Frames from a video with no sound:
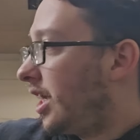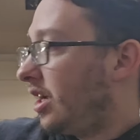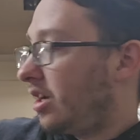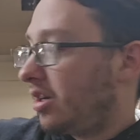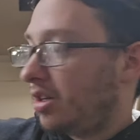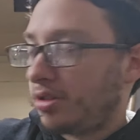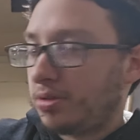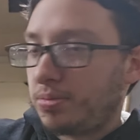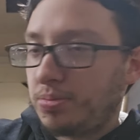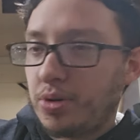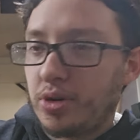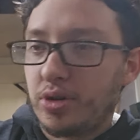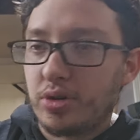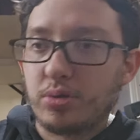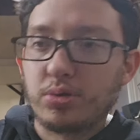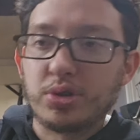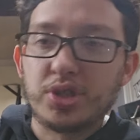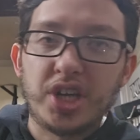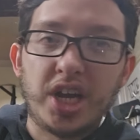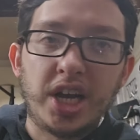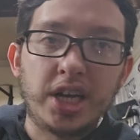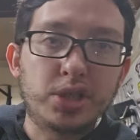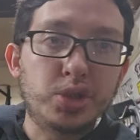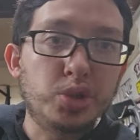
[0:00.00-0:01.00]
This motor was
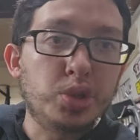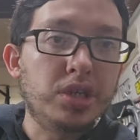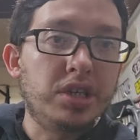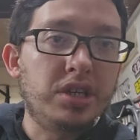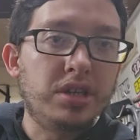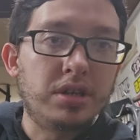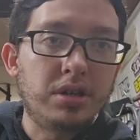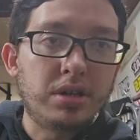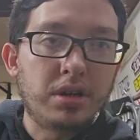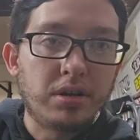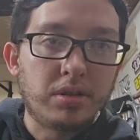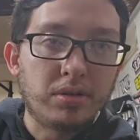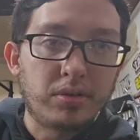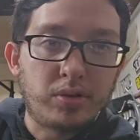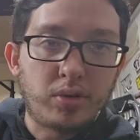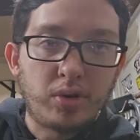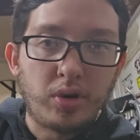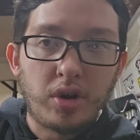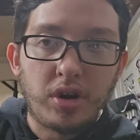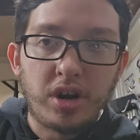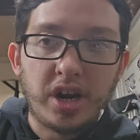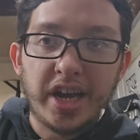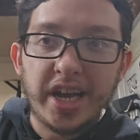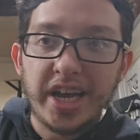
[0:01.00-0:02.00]
actually in another
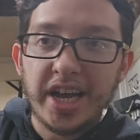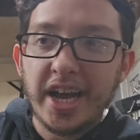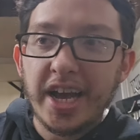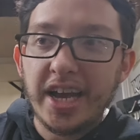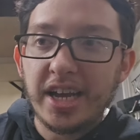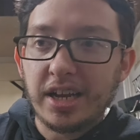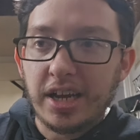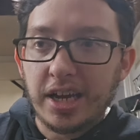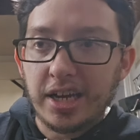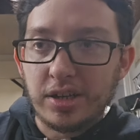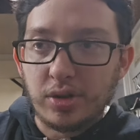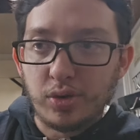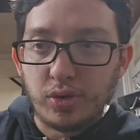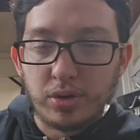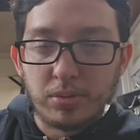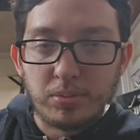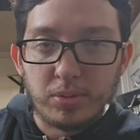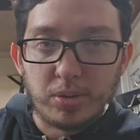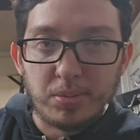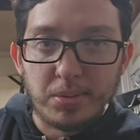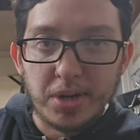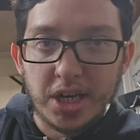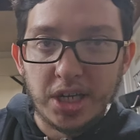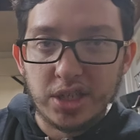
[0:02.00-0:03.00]
car I had. I had
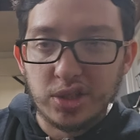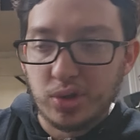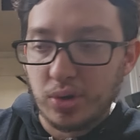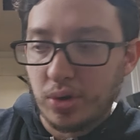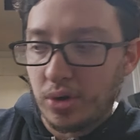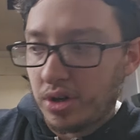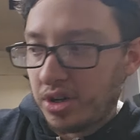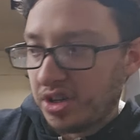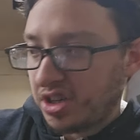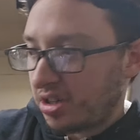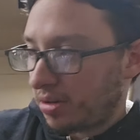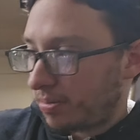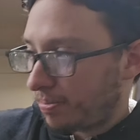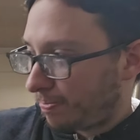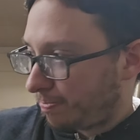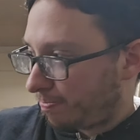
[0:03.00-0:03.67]
aluminum heads on it.